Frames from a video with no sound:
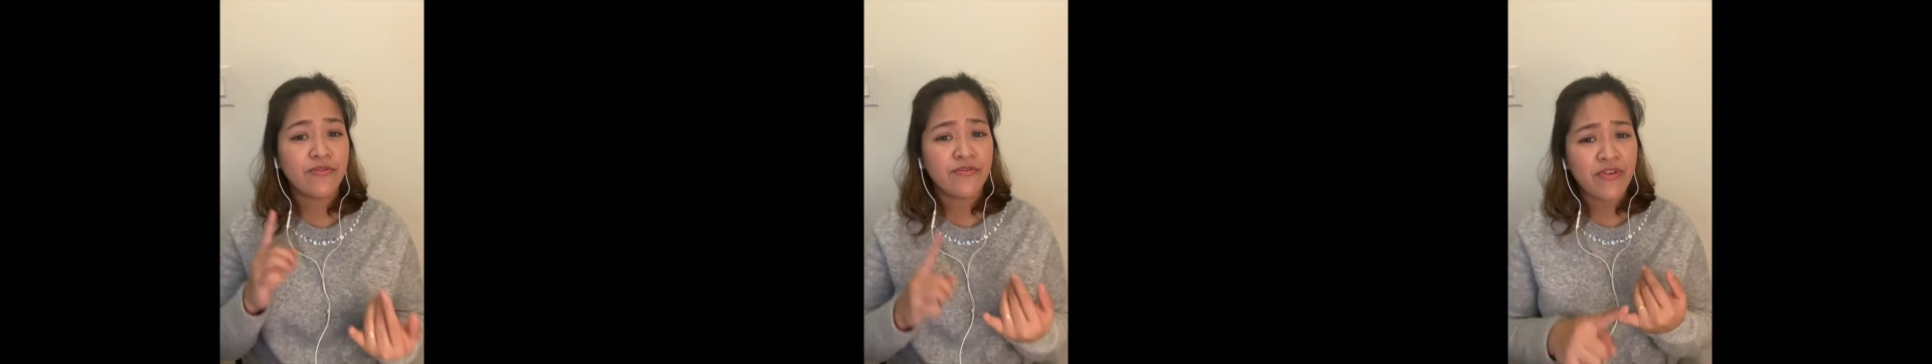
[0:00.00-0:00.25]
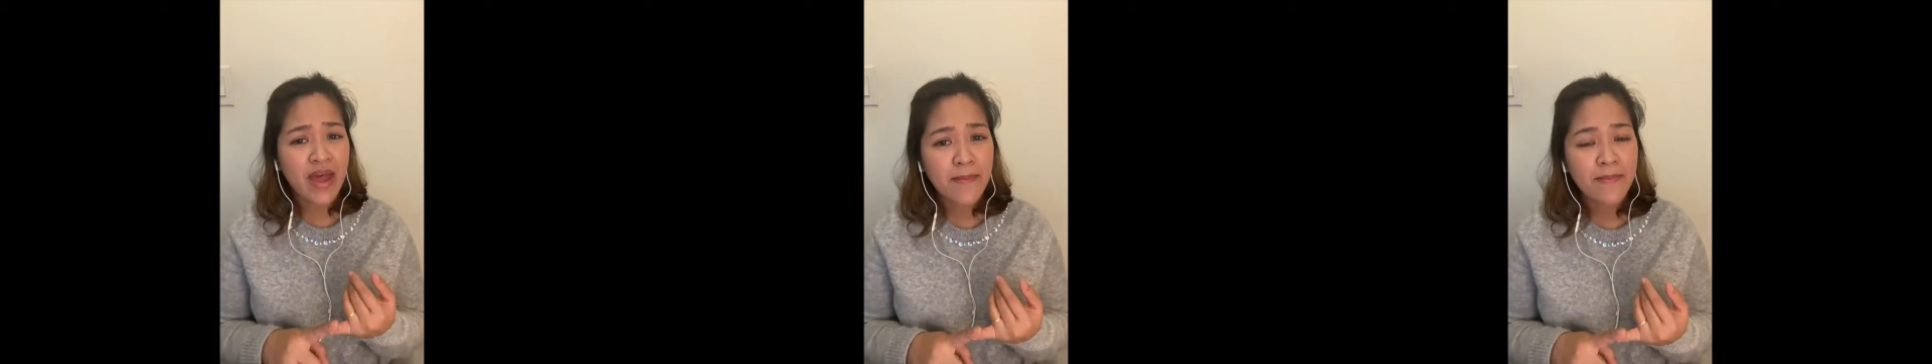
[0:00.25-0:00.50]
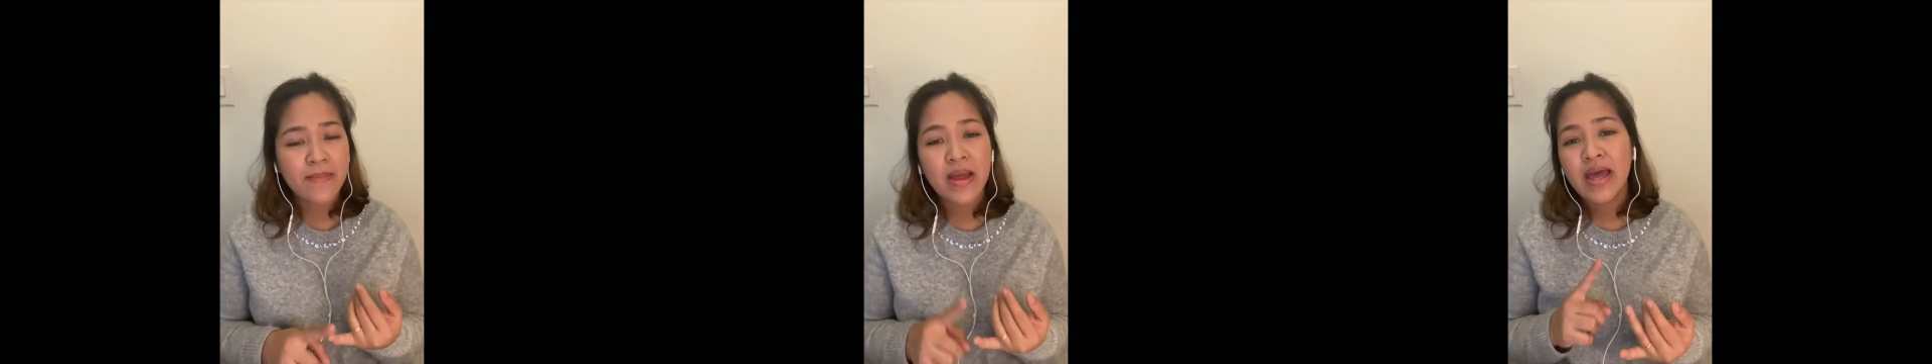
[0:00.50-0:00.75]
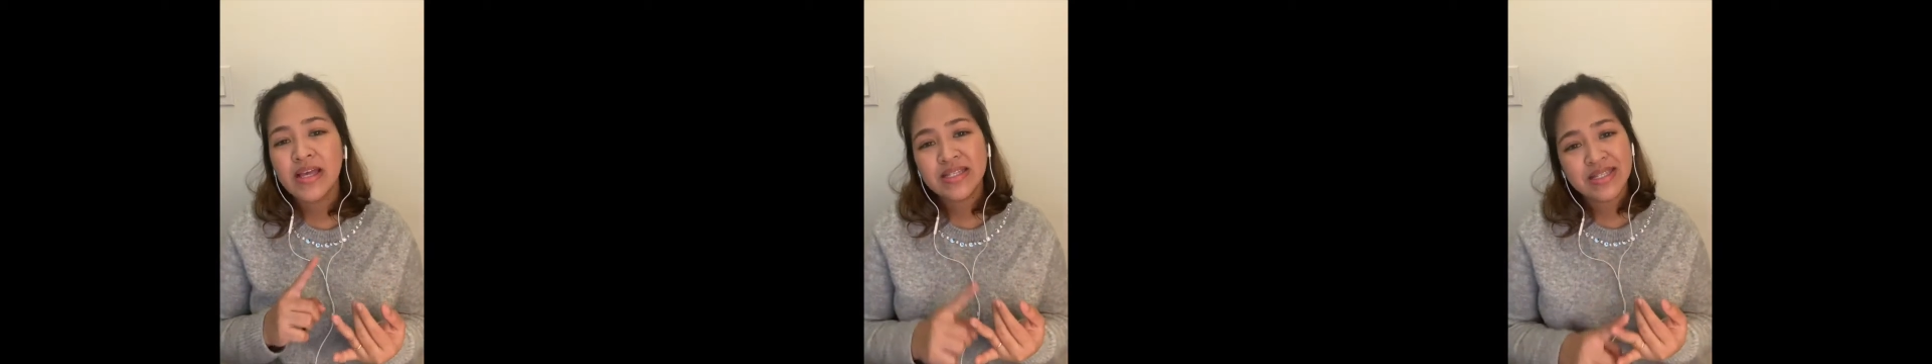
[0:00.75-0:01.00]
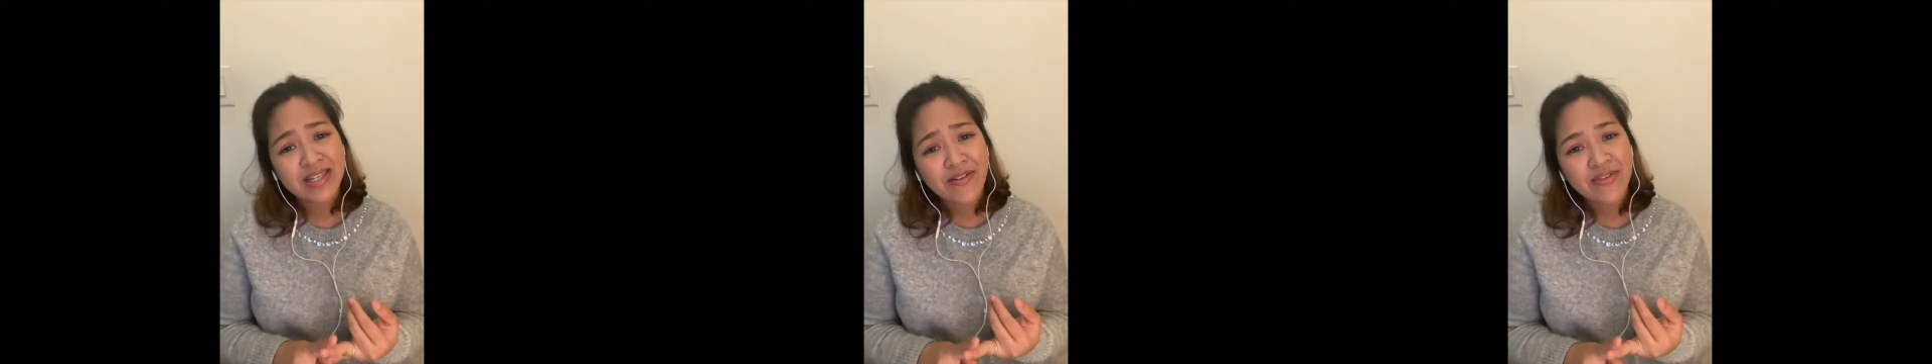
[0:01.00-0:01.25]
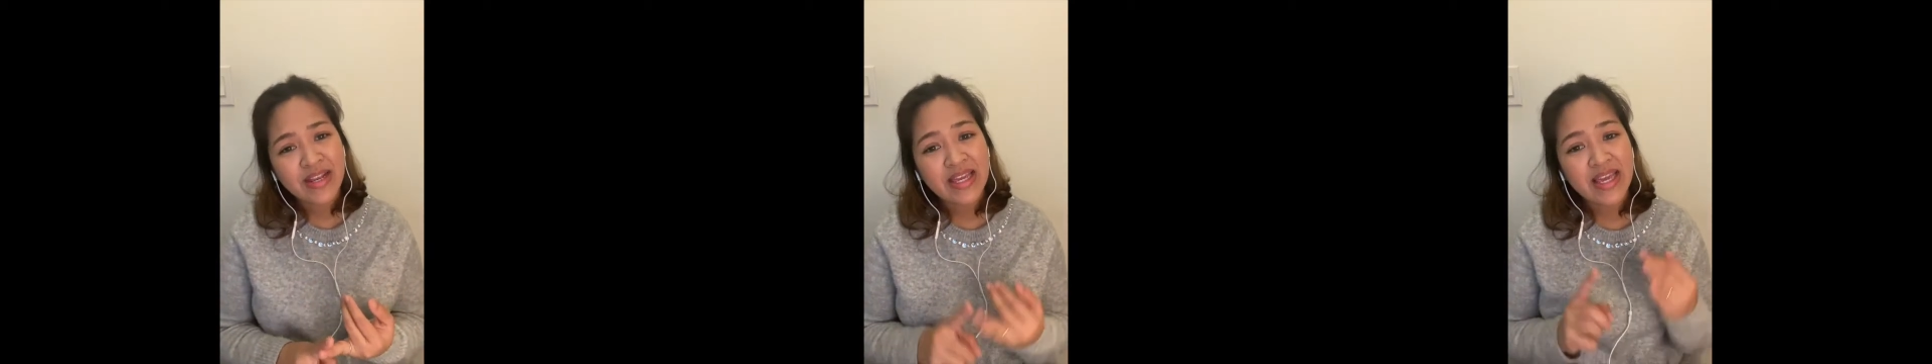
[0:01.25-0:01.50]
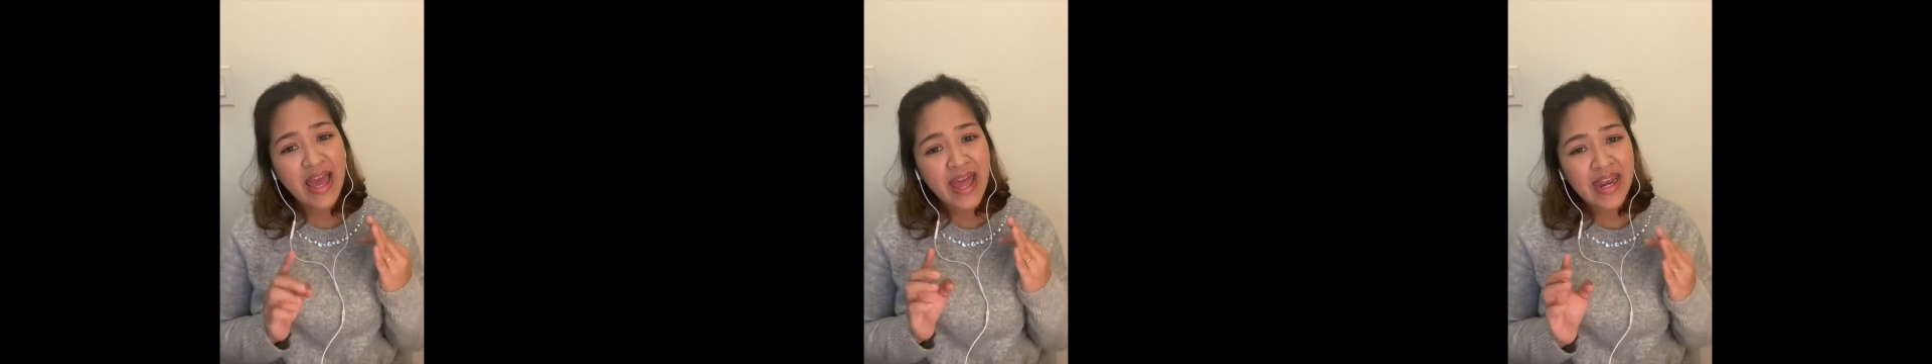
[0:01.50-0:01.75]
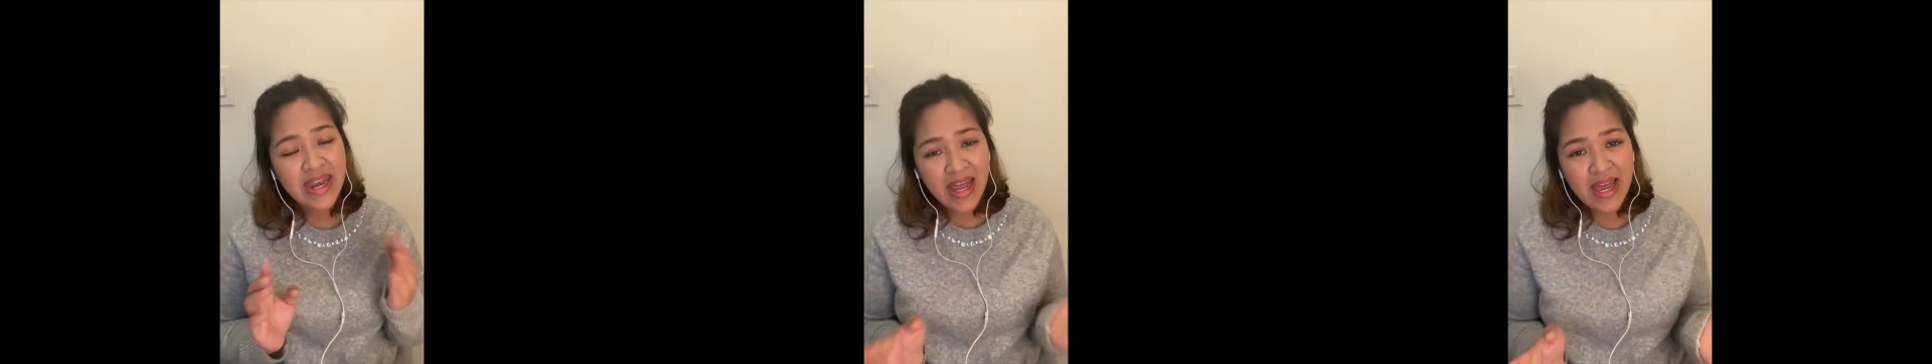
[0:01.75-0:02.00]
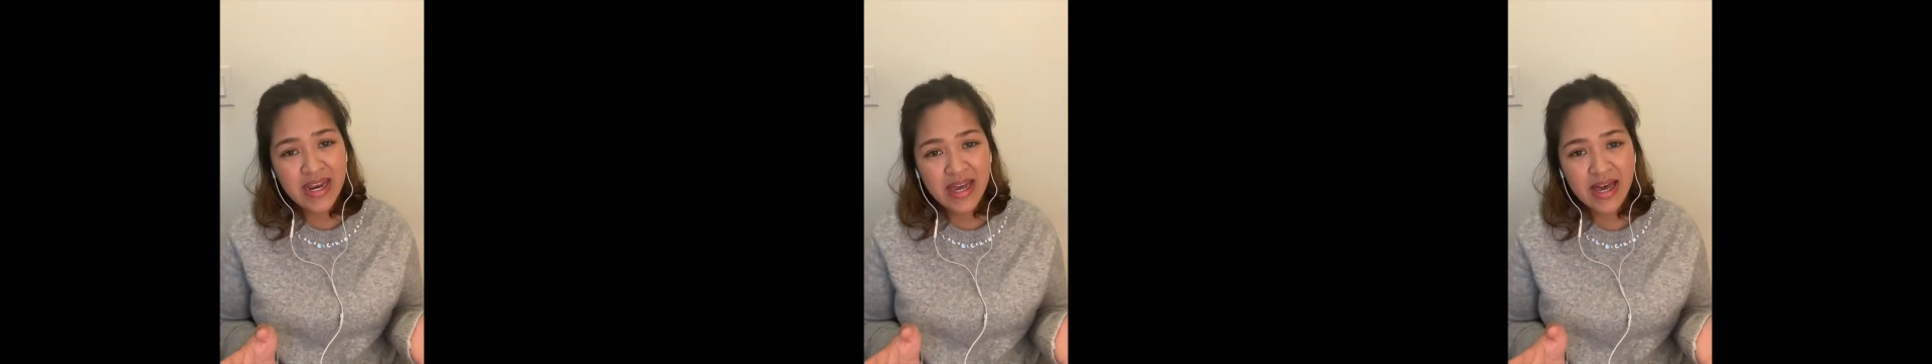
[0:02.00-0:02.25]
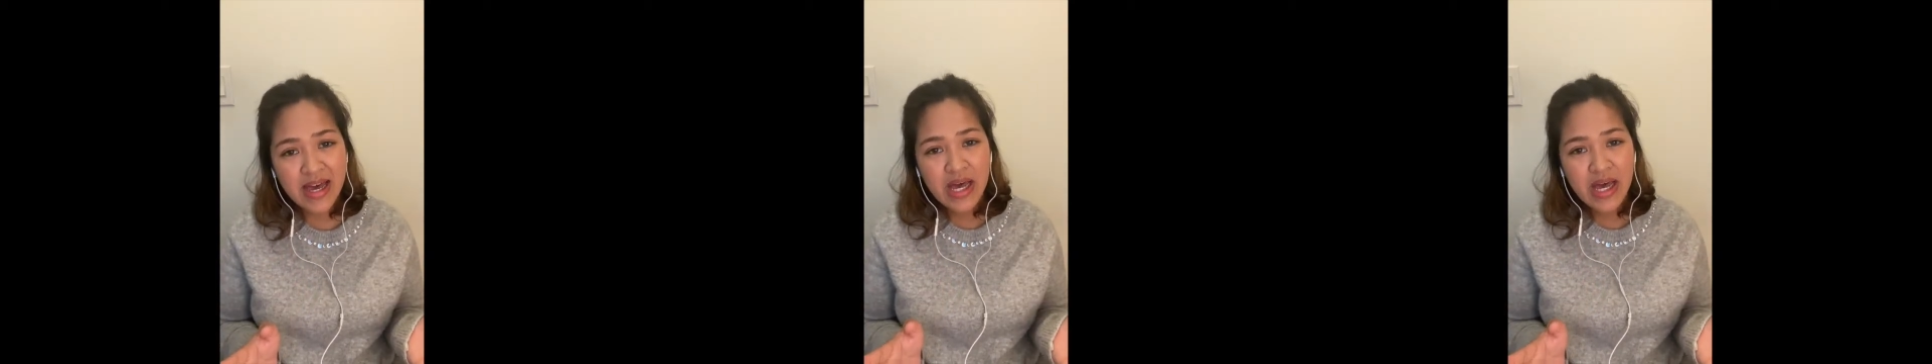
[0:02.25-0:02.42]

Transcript: Fem, Stephanie, and Nana,